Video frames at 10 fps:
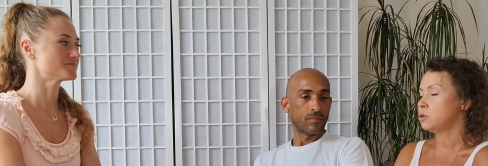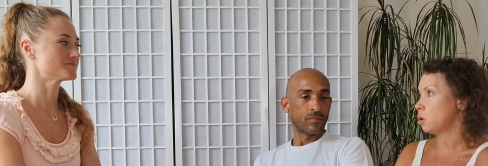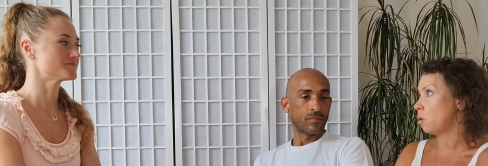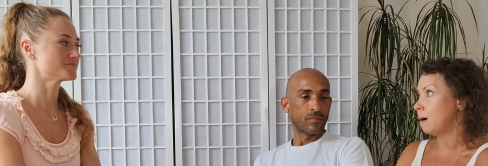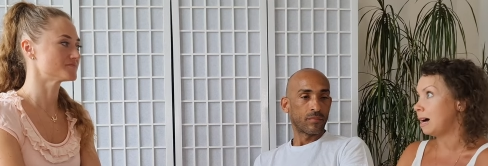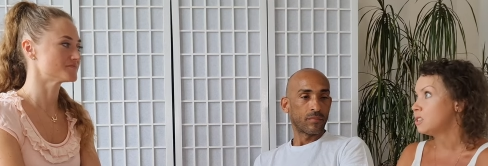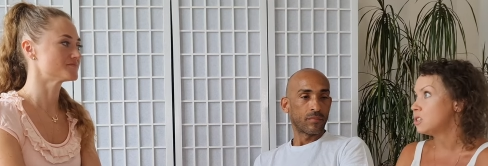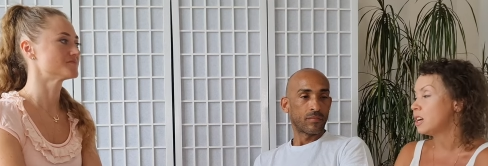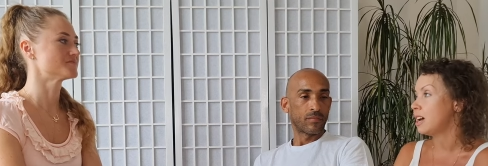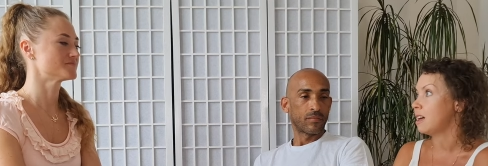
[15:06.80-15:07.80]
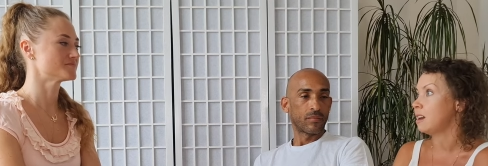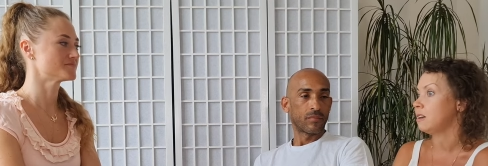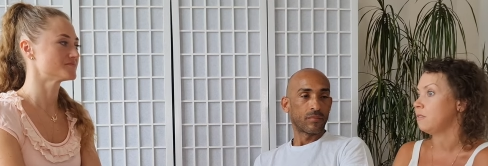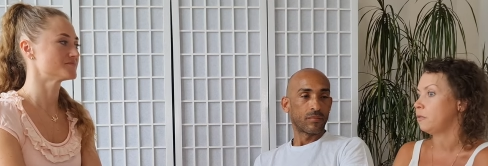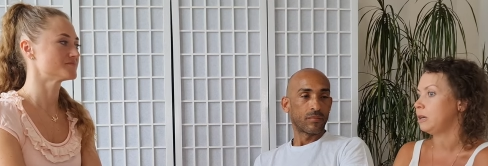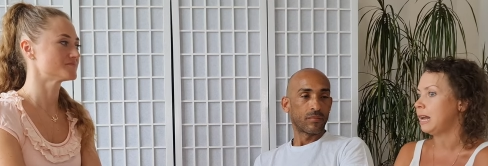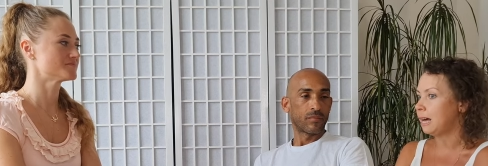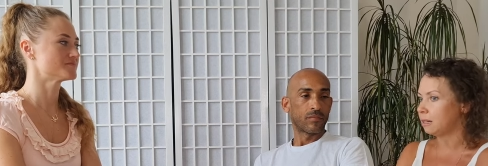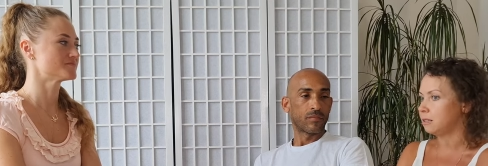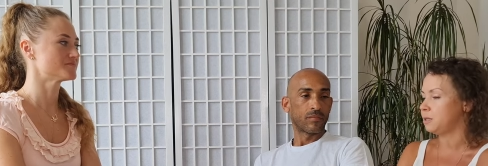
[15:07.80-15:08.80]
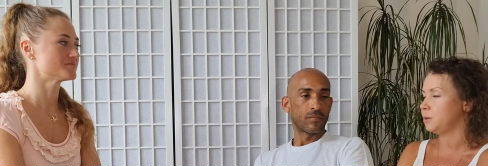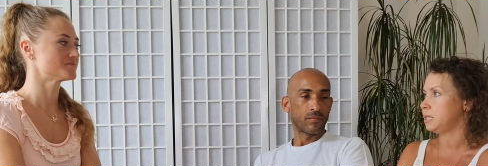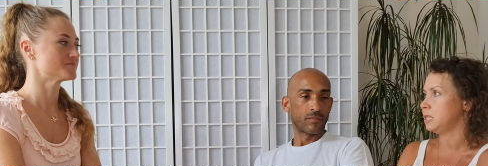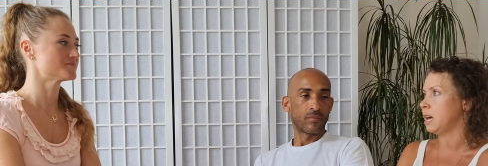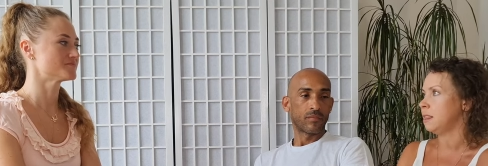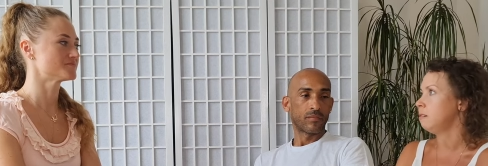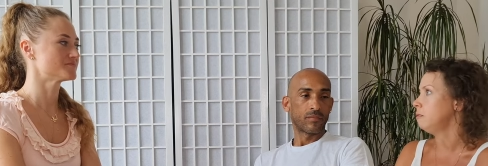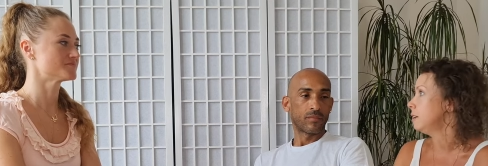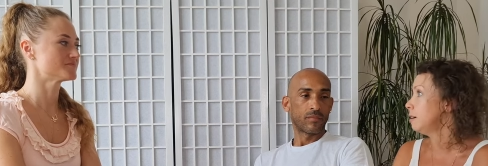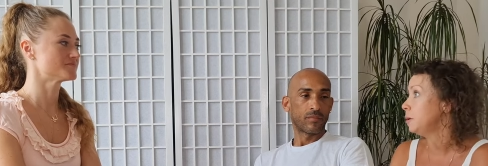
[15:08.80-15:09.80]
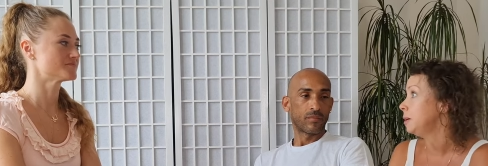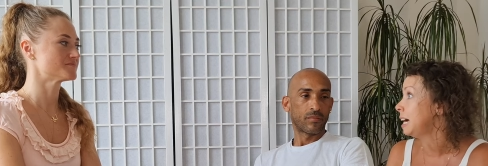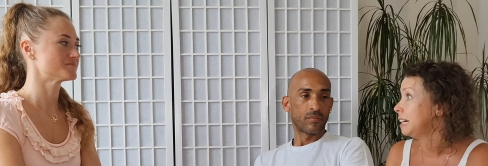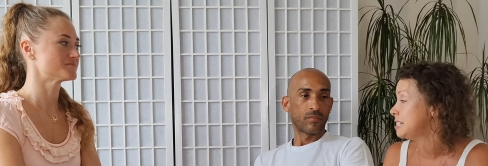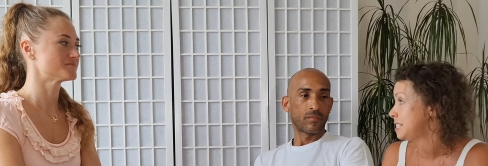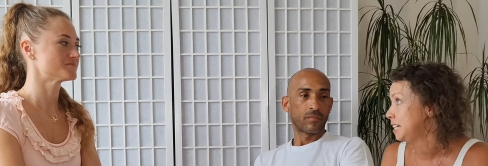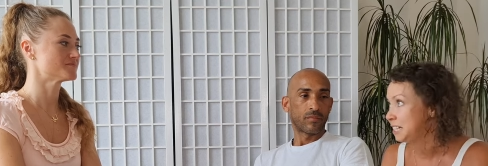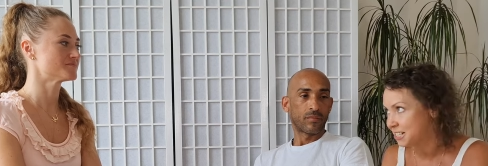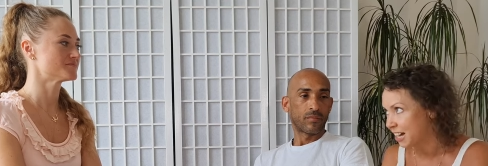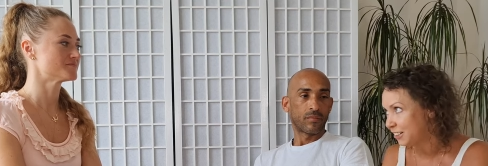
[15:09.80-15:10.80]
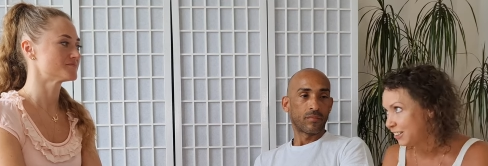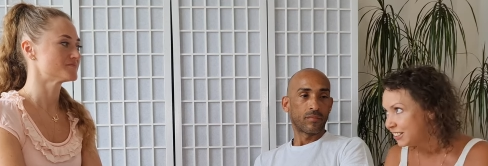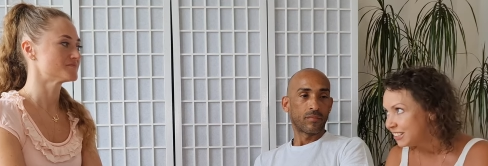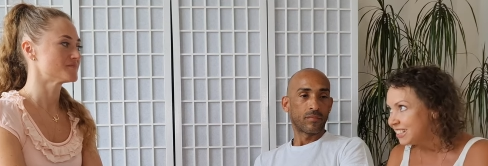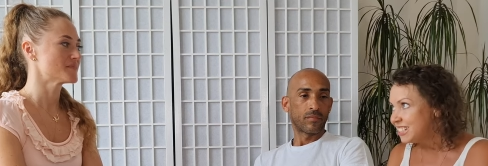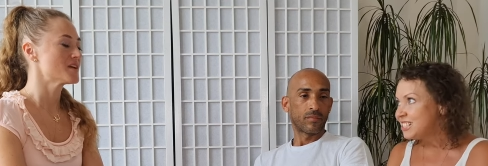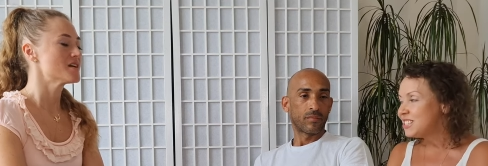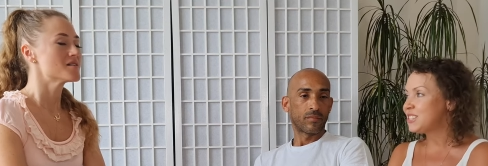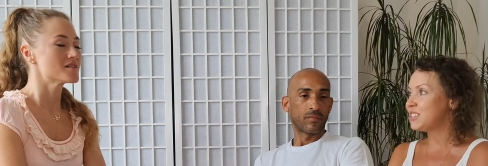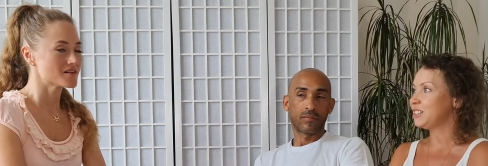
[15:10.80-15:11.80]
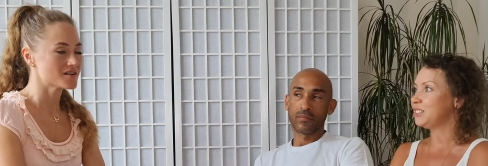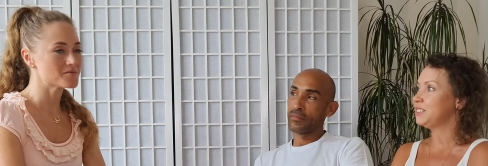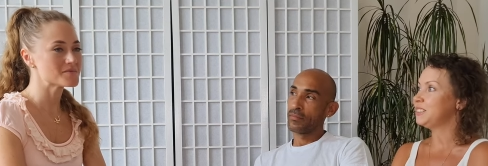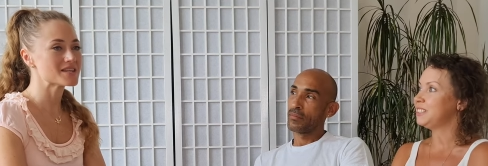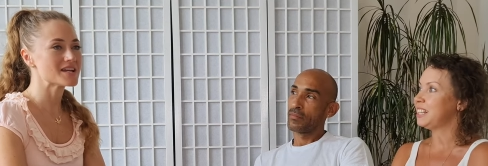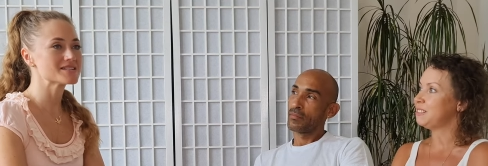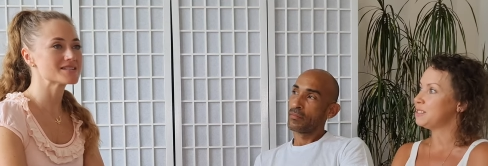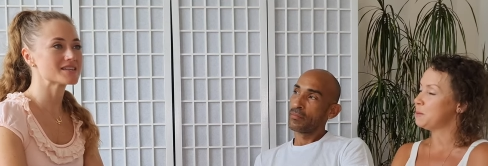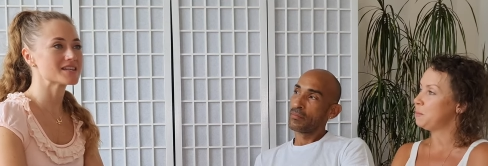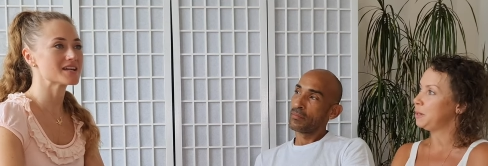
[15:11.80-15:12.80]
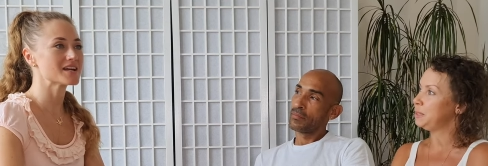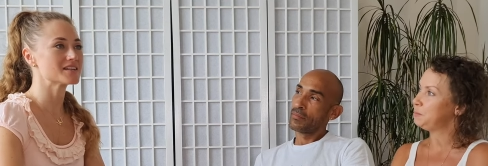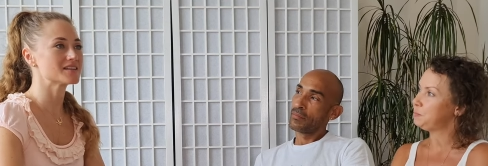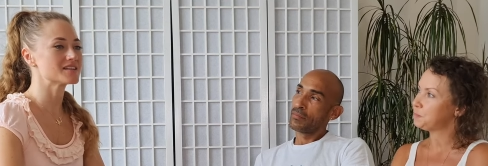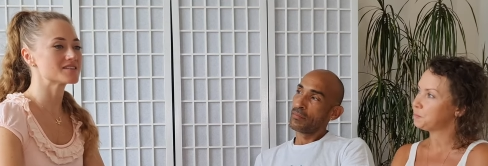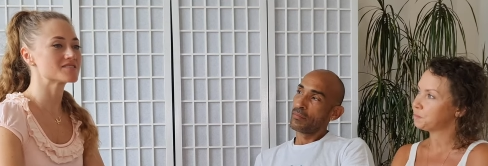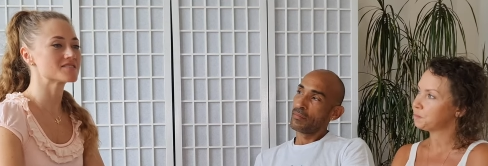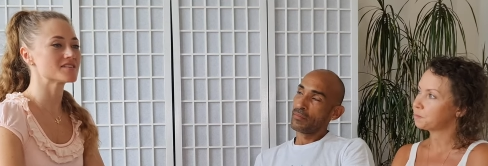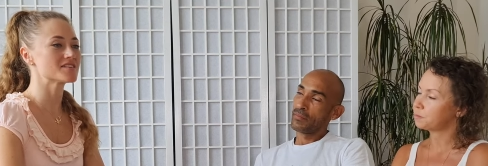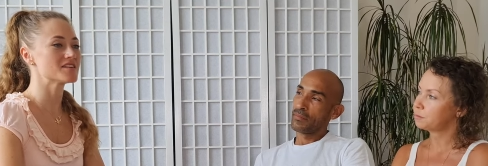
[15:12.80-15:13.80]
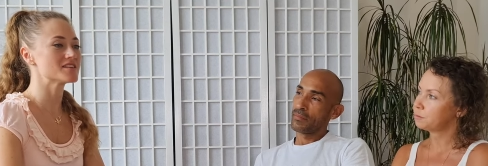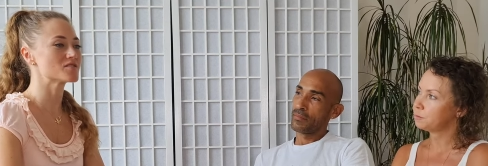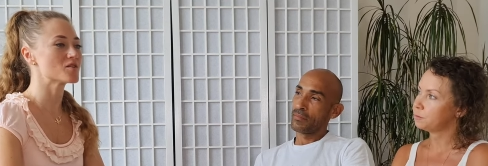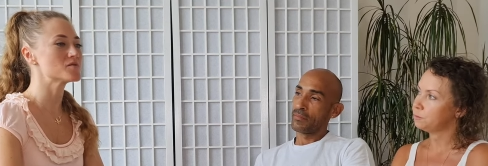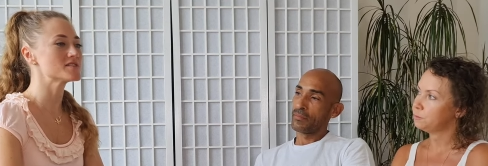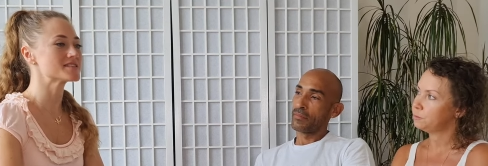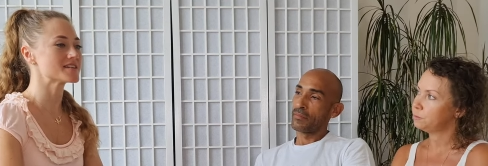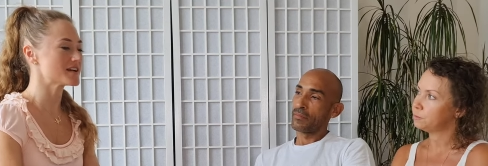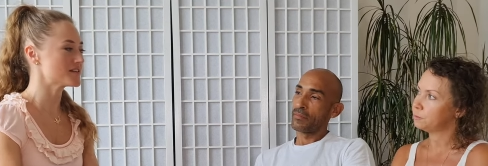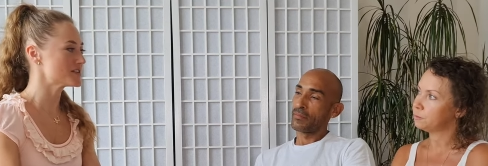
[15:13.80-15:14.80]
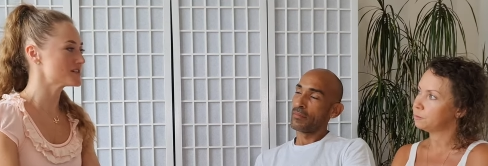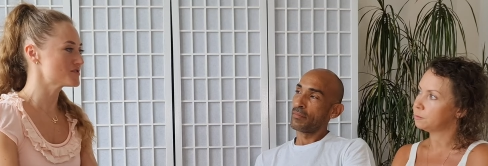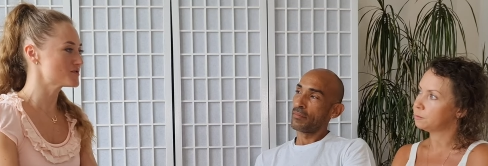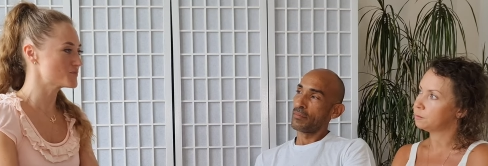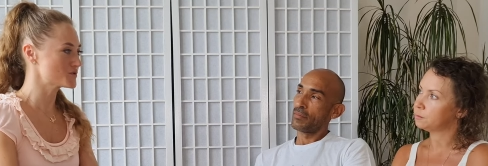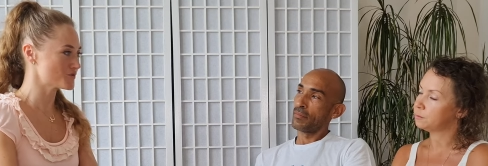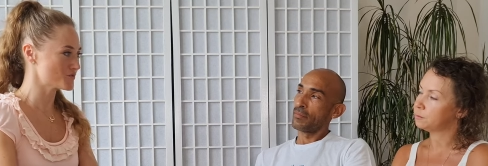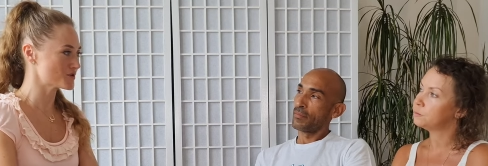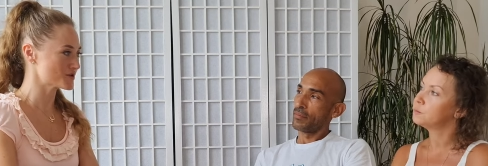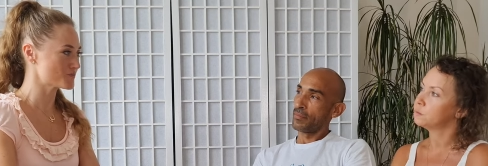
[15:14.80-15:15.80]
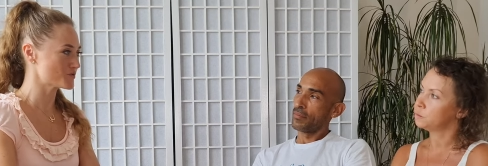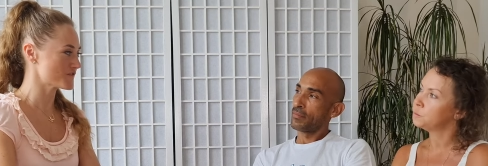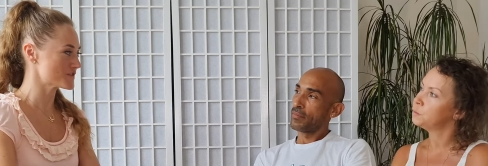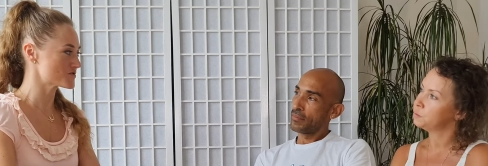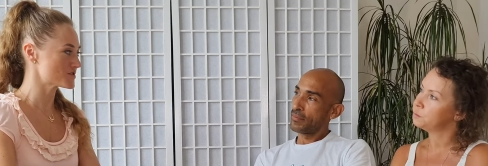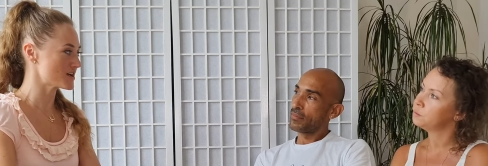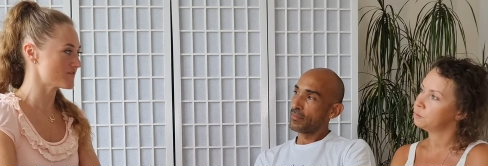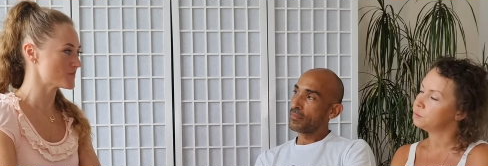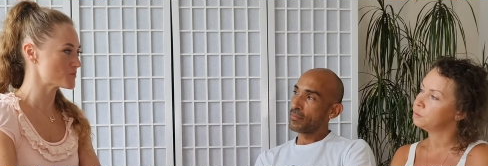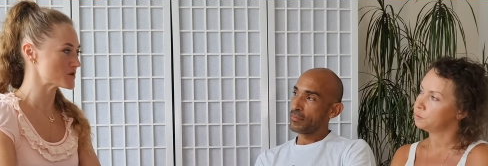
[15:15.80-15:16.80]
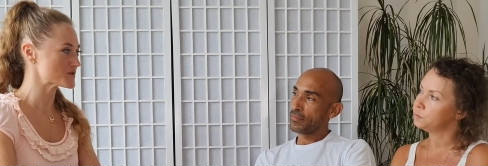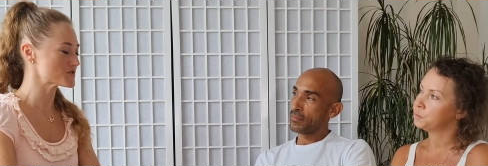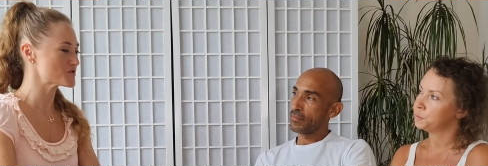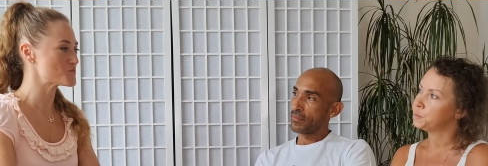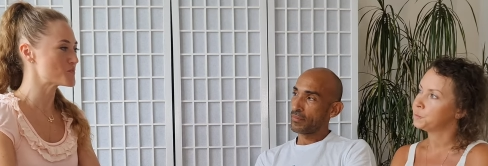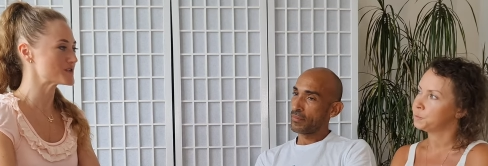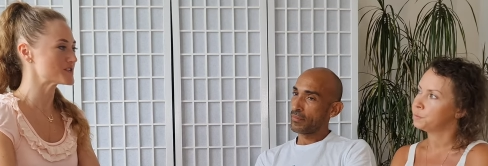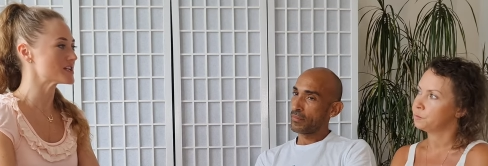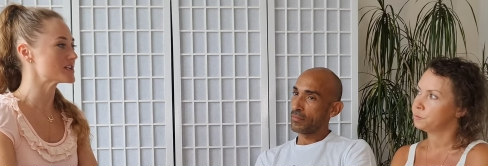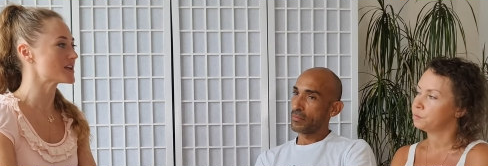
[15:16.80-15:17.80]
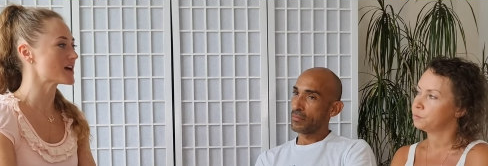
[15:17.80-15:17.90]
Speaker 1: so much, and if we're not going to do it together, then we're not going to see each other. So
Speaker 2: but that's the thing point. I think it's always scary to put the work, professional life and personal, but in